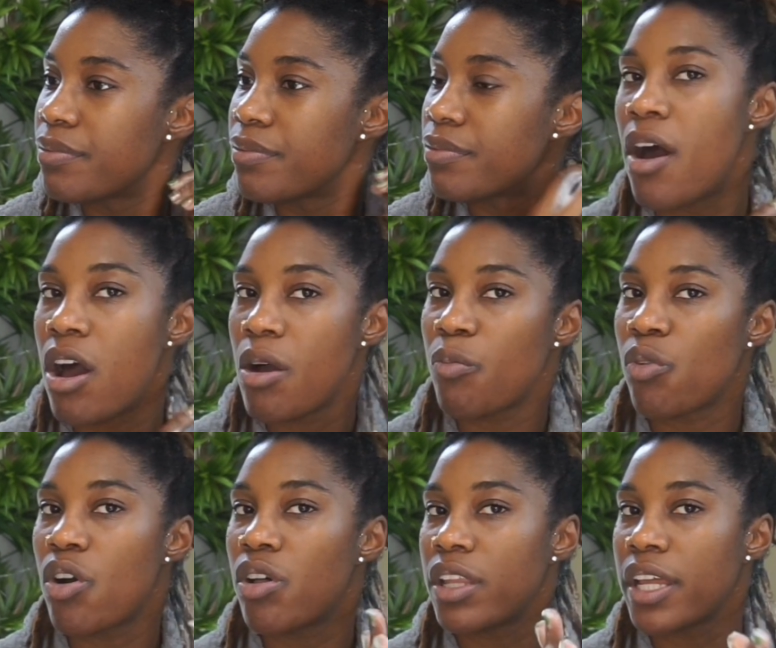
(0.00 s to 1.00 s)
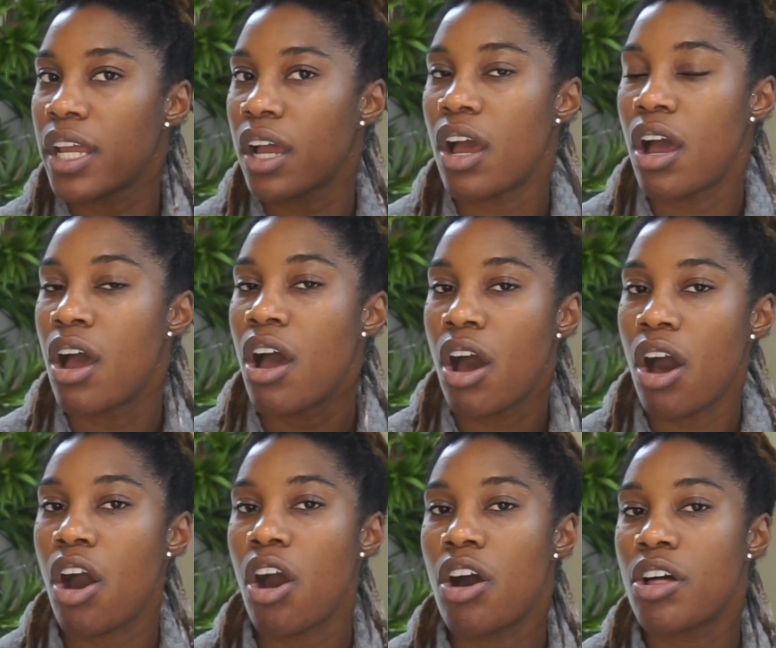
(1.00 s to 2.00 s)
Palm rolling
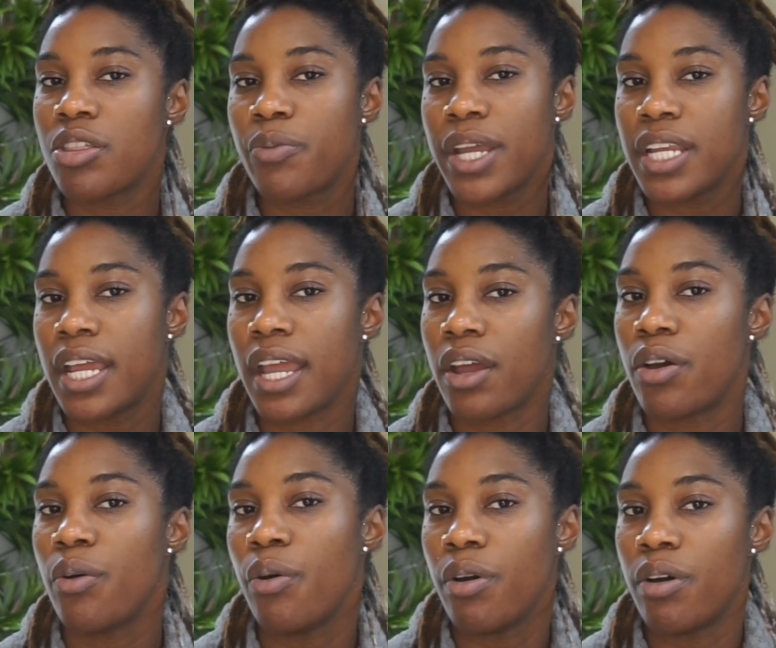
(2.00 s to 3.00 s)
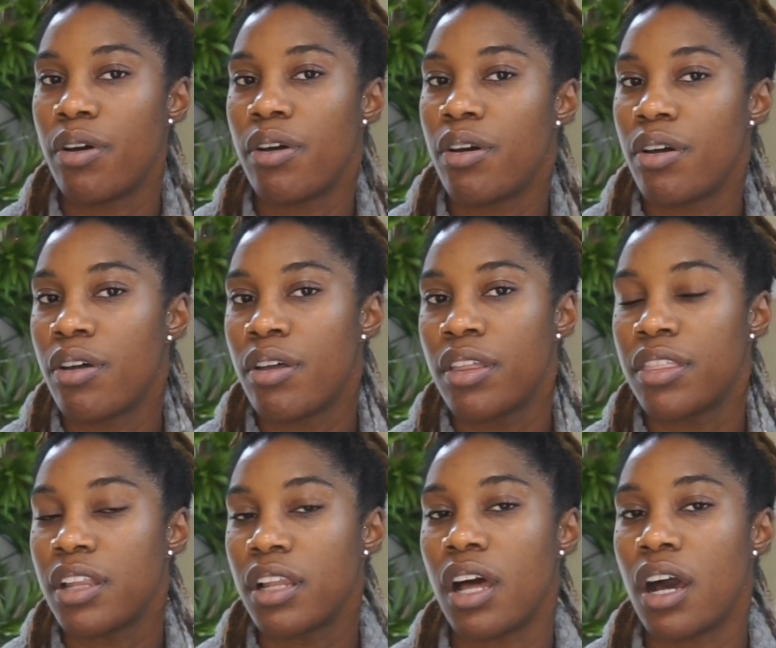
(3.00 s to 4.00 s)
all the way down
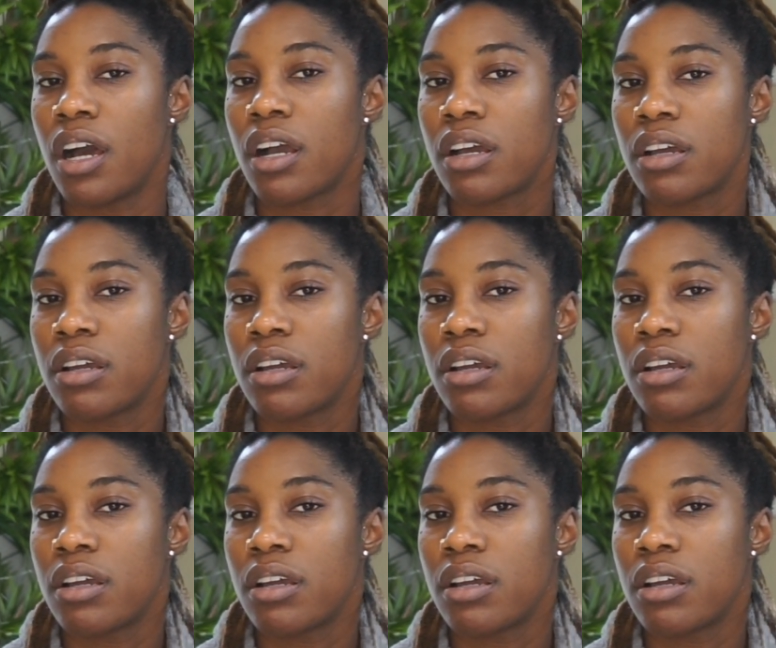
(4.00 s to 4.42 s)
the lock.